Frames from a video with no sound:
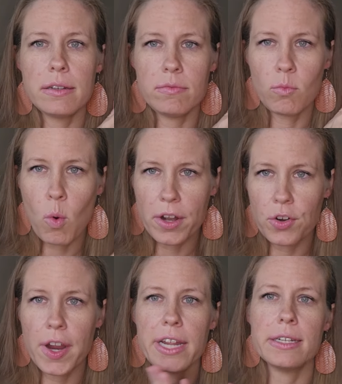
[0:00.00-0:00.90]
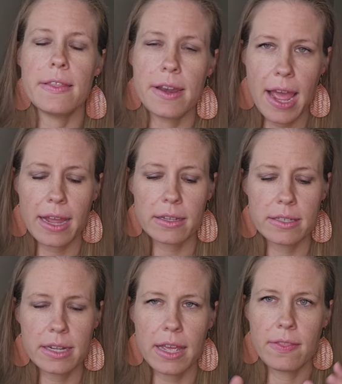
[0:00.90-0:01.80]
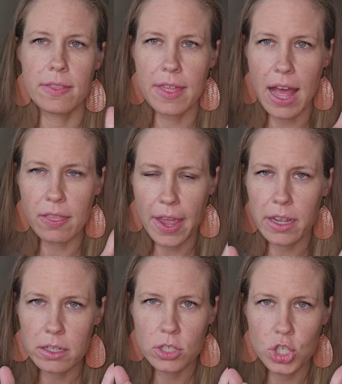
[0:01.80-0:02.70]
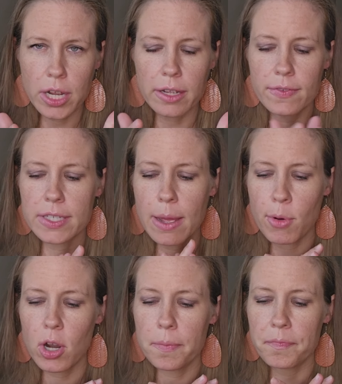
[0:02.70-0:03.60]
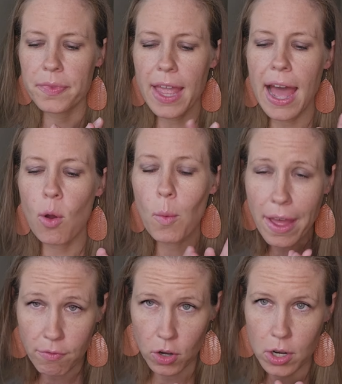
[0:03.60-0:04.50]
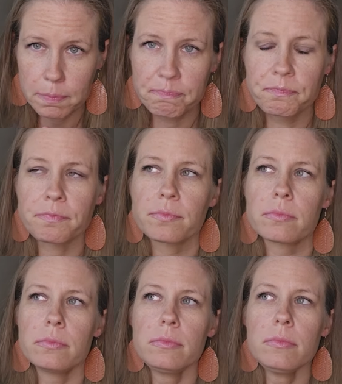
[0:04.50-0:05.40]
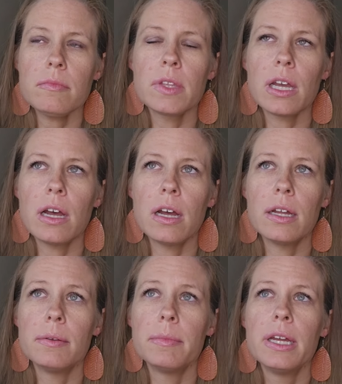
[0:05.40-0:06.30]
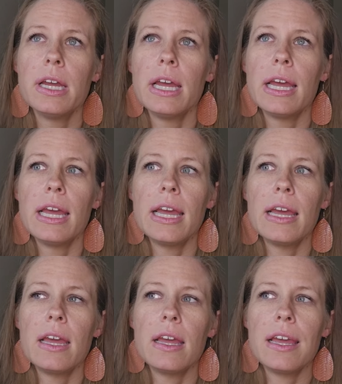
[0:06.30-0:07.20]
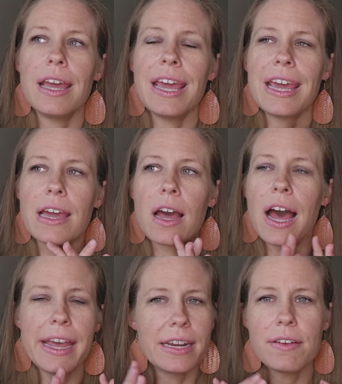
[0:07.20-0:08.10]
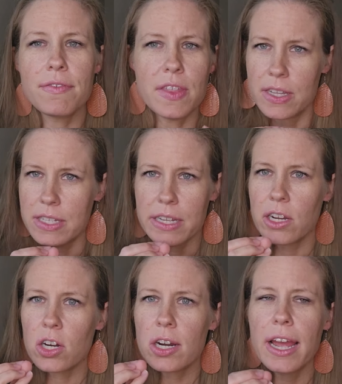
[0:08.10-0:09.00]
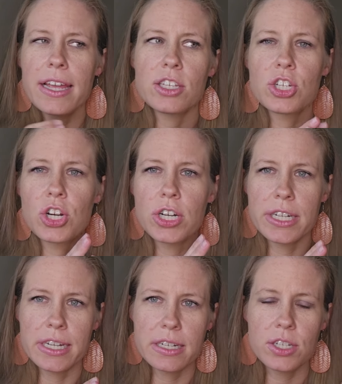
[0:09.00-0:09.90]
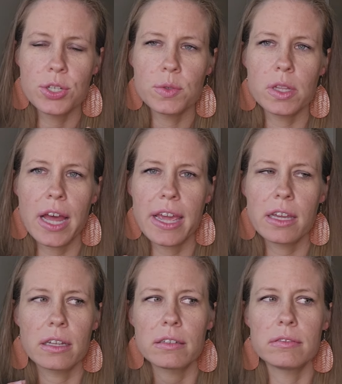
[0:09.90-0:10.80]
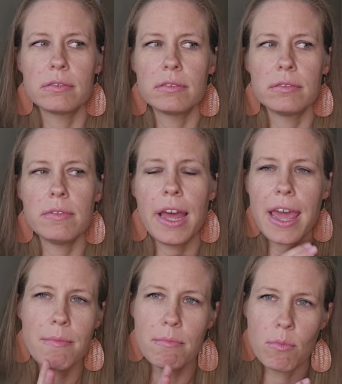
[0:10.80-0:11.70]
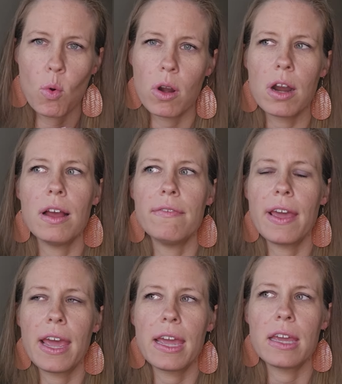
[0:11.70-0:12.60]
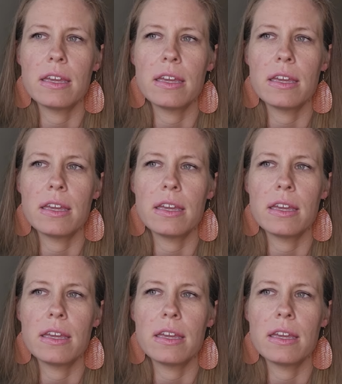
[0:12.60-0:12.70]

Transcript: one grade to the next and that like chunk of summer. However, um, it kind of this year has turned into like a more of a